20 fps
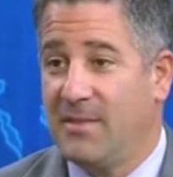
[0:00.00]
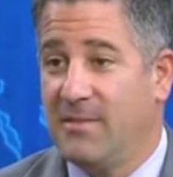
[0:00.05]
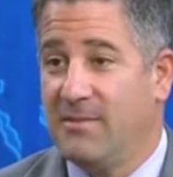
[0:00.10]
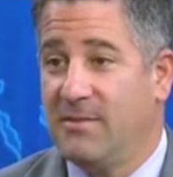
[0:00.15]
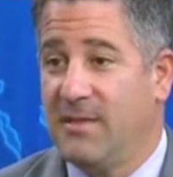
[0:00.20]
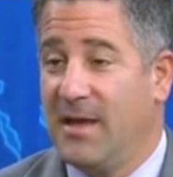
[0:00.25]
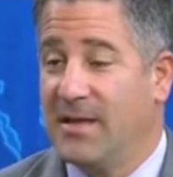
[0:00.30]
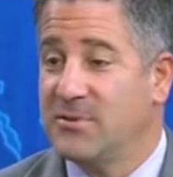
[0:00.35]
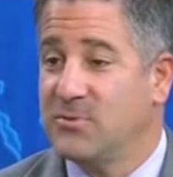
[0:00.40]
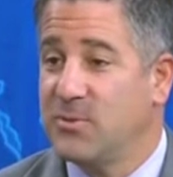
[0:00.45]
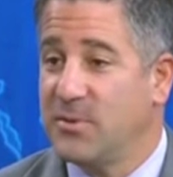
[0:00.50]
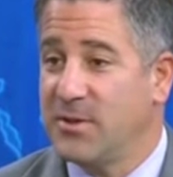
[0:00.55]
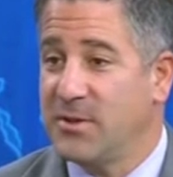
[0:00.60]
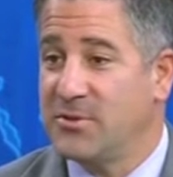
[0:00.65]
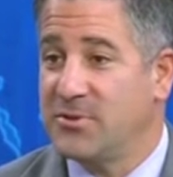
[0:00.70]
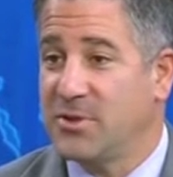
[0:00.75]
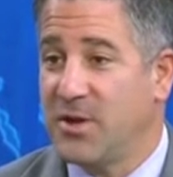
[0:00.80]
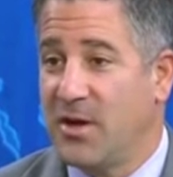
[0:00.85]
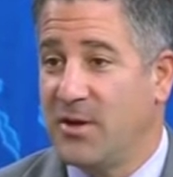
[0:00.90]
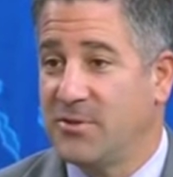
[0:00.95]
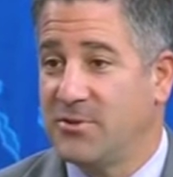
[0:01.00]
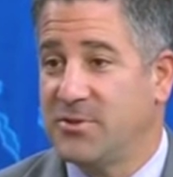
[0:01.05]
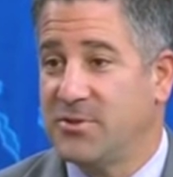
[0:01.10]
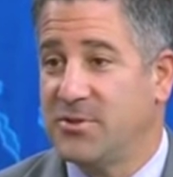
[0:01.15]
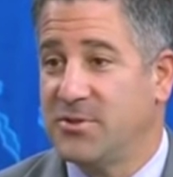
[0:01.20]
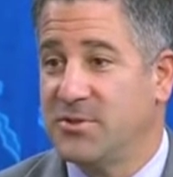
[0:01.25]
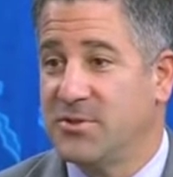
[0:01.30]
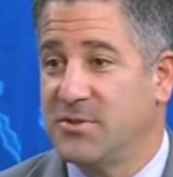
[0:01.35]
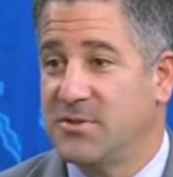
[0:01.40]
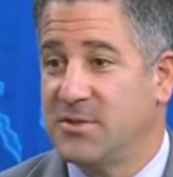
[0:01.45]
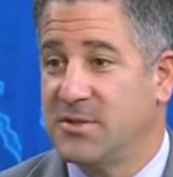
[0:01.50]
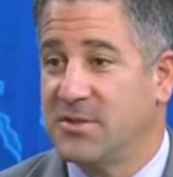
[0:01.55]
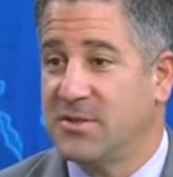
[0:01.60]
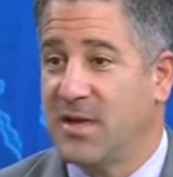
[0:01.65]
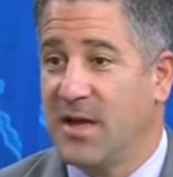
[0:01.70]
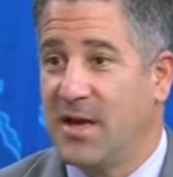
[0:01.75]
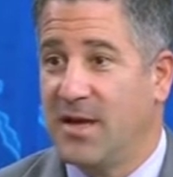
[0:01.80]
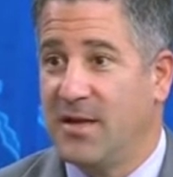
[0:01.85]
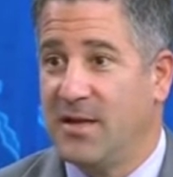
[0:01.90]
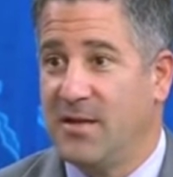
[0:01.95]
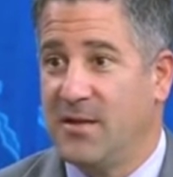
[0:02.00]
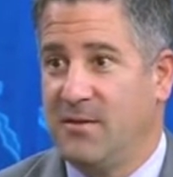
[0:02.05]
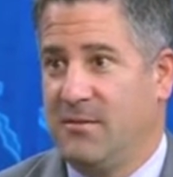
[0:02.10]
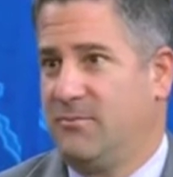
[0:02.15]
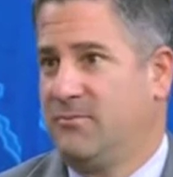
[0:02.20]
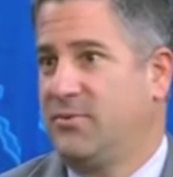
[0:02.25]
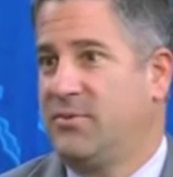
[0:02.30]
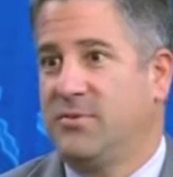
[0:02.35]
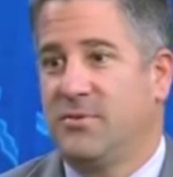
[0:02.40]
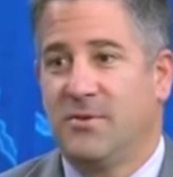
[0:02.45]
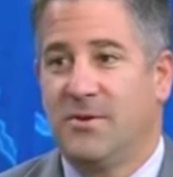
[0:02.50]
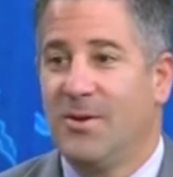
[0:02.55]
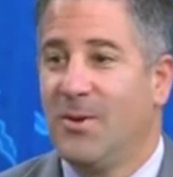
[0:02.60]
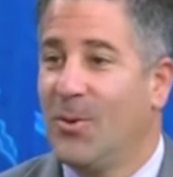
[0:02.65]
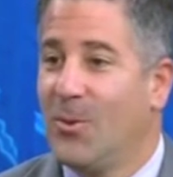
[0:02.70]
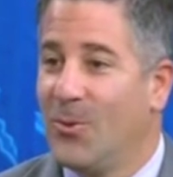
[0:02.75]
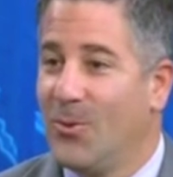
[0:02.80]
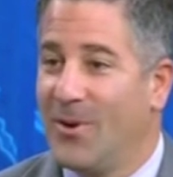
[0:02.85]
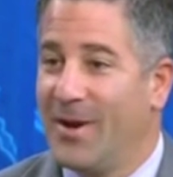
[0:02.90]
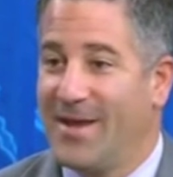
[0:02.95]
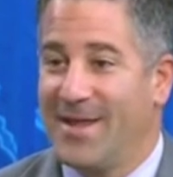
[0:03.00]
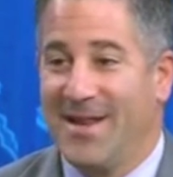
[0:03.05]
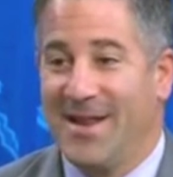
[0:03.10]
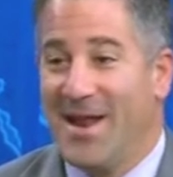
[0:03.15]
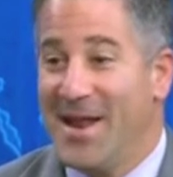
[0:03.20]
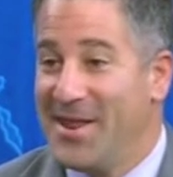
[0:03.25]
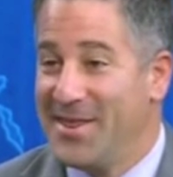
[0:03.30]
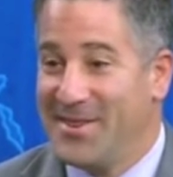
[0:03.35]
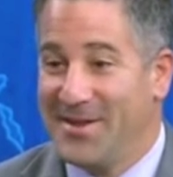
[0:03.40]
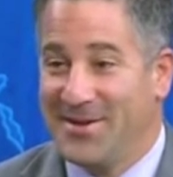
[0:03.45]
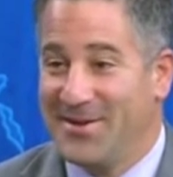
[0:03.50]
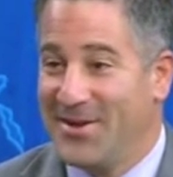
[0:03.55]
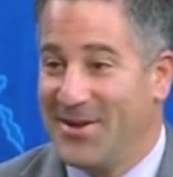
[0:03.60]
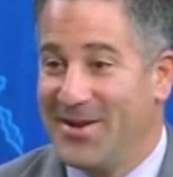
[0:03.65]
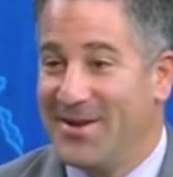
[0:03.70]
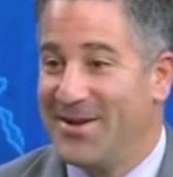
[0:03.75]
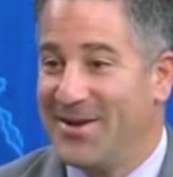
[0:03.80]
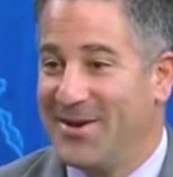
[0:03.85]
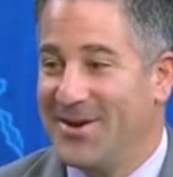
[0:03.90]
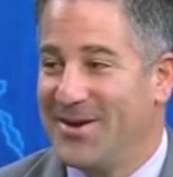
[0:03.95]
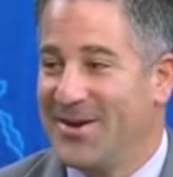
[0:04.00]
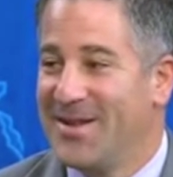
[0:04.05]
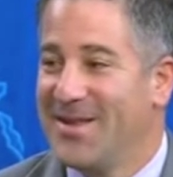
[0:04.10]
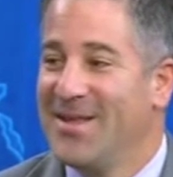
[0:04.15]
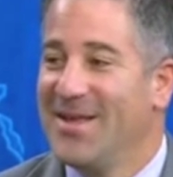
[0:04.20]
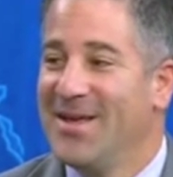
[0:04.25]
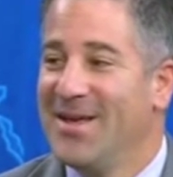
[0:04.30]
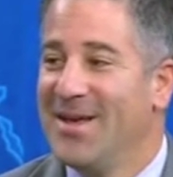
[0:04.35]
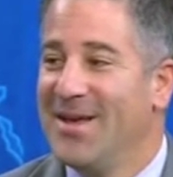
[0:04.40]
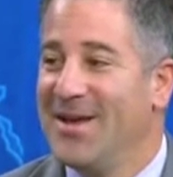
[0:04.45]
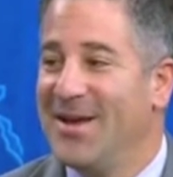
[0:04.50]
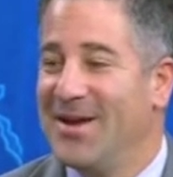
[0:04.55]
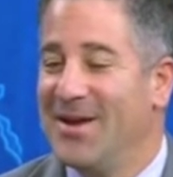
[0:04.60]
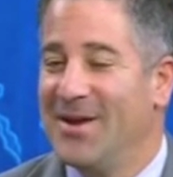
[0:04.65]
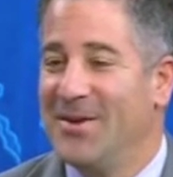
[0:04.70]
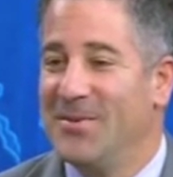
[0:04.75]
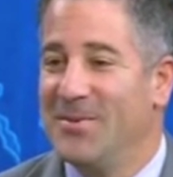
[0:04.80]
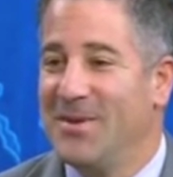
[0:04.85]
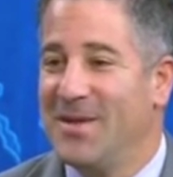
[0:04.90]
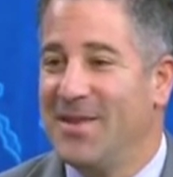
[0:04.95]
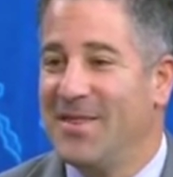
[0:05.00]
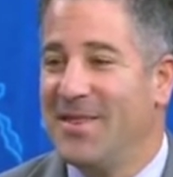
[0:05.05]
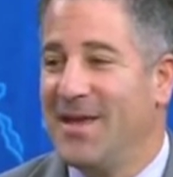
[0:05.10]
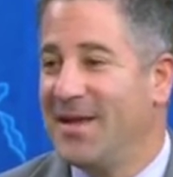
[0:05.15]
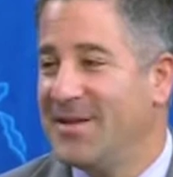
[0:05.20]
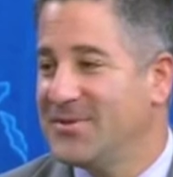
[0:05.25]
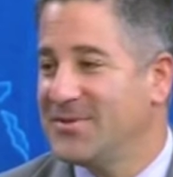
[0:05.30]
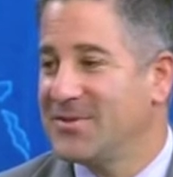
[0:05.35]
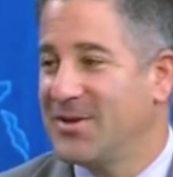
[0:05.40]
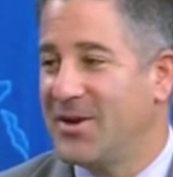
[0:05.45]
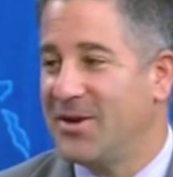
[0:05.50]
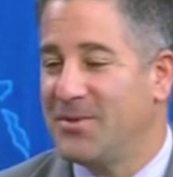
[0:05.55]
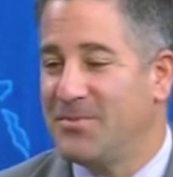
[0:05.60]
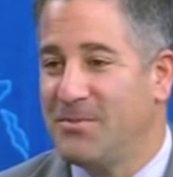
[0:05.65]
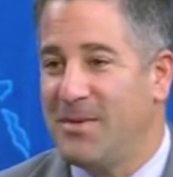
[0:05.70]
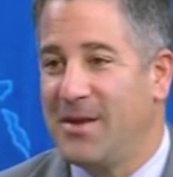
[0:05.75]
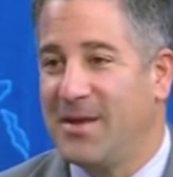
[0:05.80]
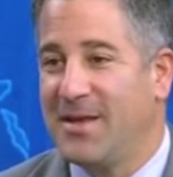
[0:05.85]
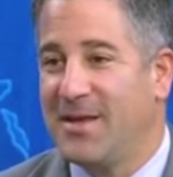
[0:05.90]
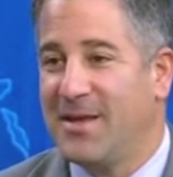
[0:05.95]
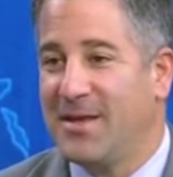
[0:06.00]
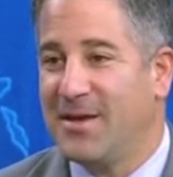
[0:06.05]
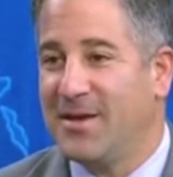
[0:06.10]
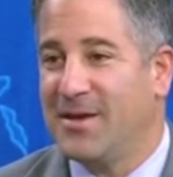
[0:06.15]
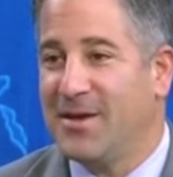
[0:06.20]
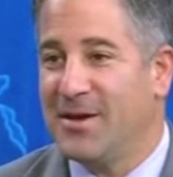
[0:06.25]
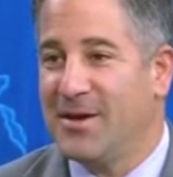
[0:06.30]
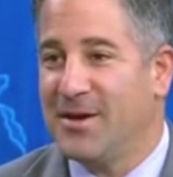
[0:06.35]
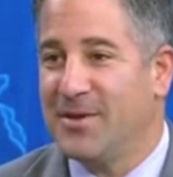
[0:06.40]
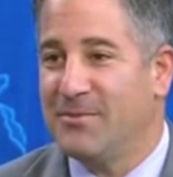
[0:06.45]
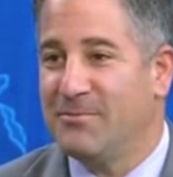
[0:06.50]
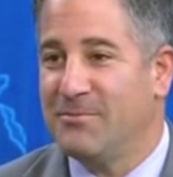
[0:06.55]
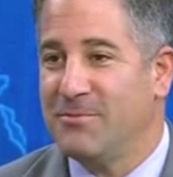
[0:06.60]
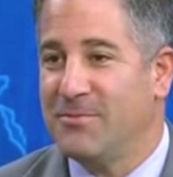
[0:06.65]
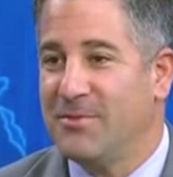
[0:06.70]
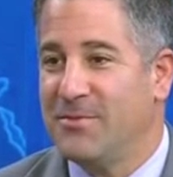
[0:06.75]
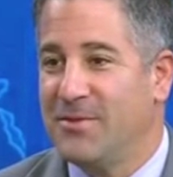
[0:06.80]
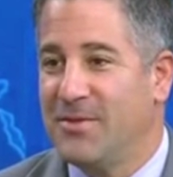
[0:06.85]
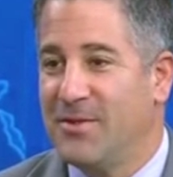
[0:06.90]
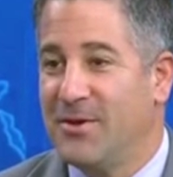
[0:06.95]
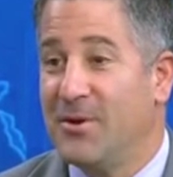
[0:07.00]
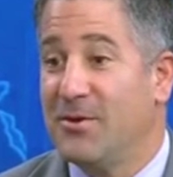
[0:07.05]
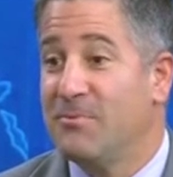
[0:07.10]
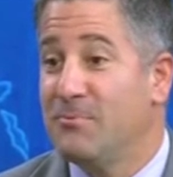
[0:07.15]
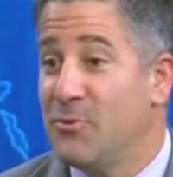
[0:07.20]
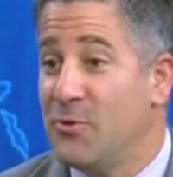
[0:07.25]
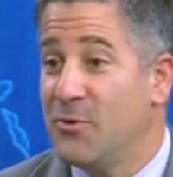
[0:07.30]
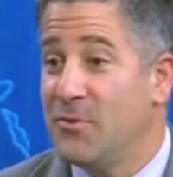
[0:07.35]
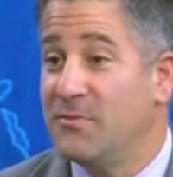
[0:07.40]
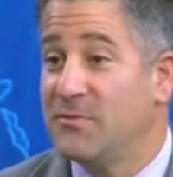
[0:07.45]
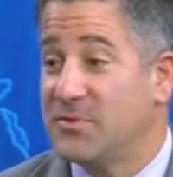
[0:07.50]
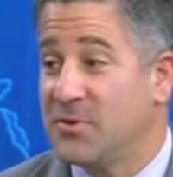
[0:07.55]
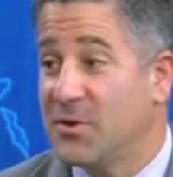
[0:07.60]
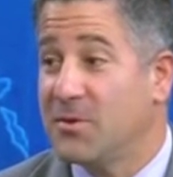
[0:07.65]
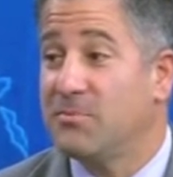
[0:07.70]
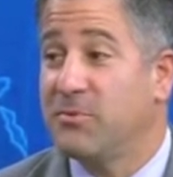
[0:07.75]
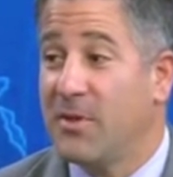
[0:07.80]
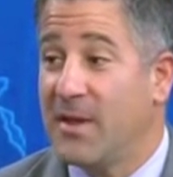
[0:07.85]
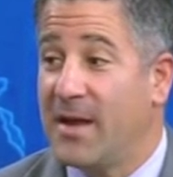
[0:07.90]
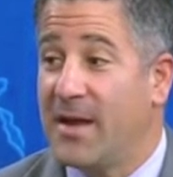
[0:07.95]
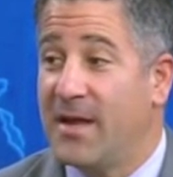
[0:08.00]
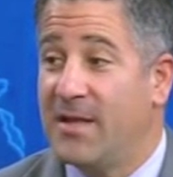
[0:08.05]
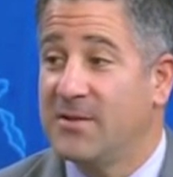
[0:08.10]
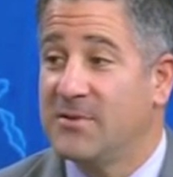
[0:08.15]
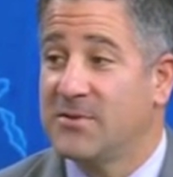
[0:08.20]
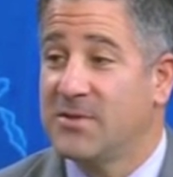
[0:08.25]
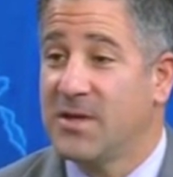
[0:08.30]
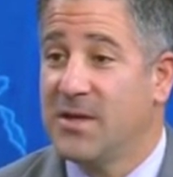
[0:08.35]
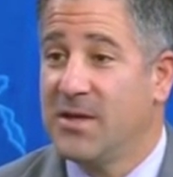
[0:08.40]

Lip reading: That's when the Chargers decided, we're not getting anything done here. And they started making their moves, their plans